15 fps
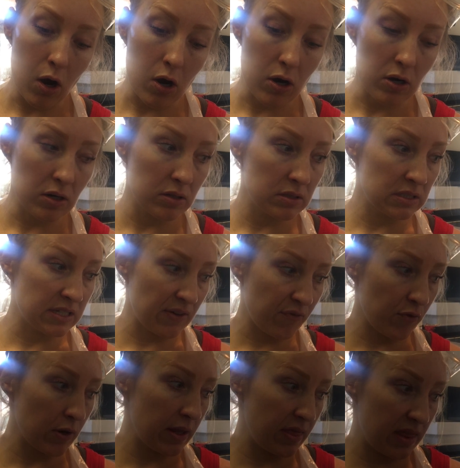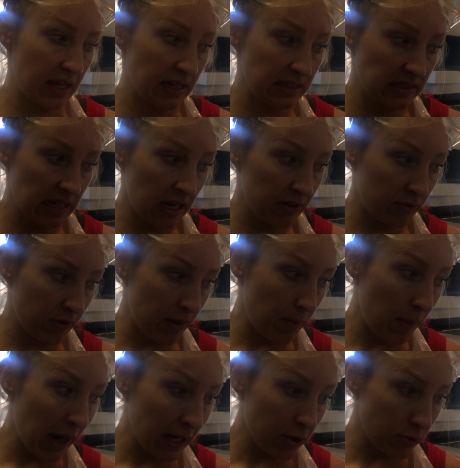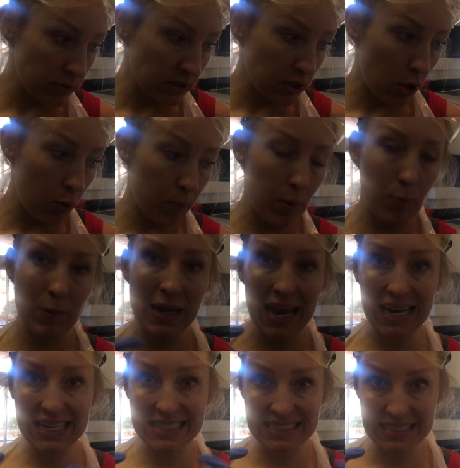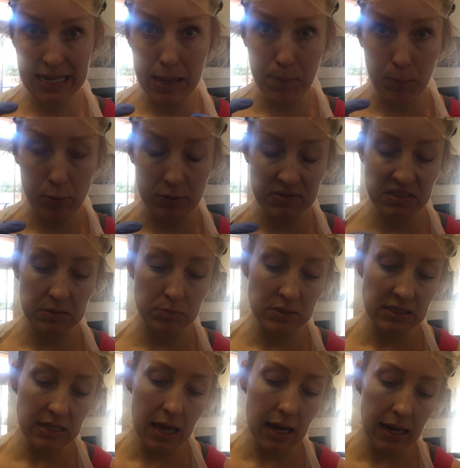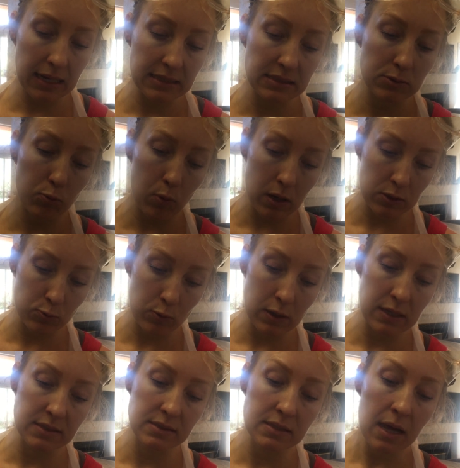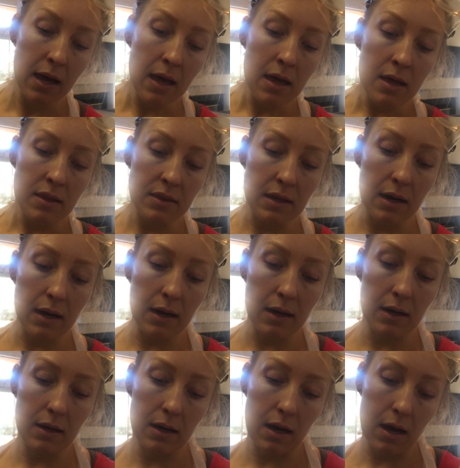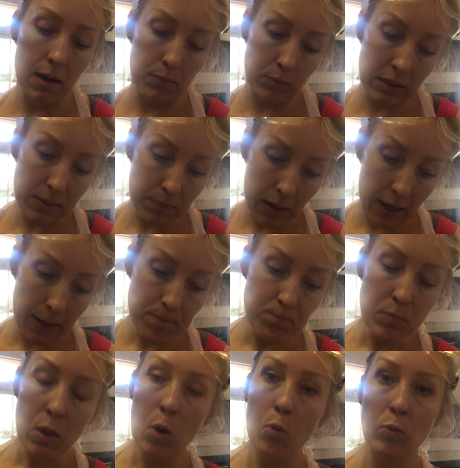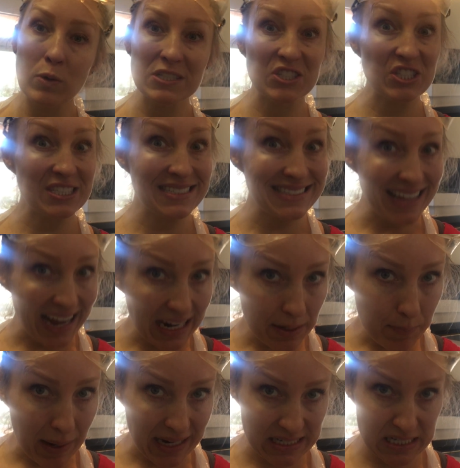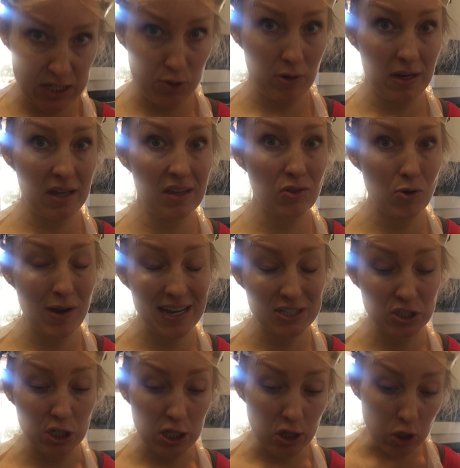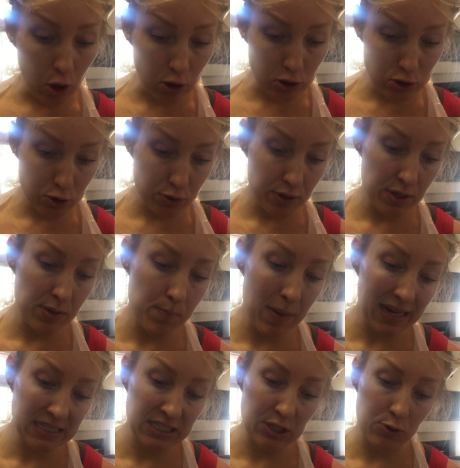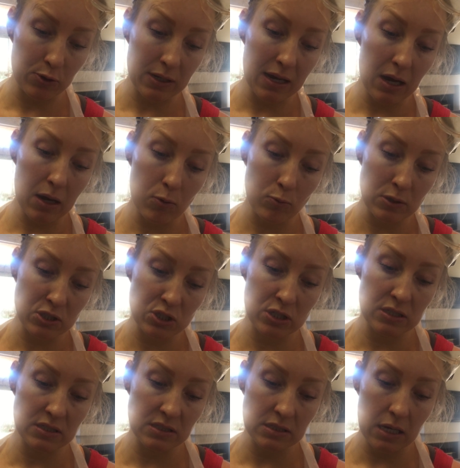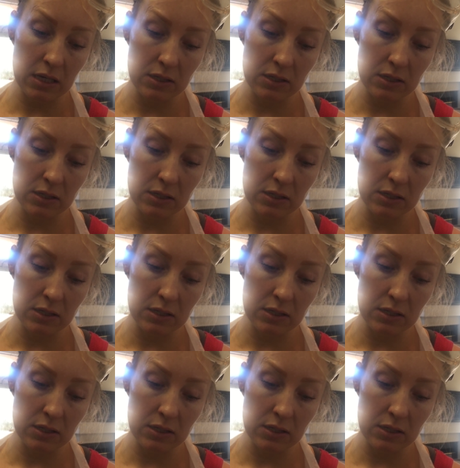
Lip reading: are different things under the microscope. And we had examples, some slides. One was the amoeba, which is not a bacteria. They're actually larger than bacteria, which is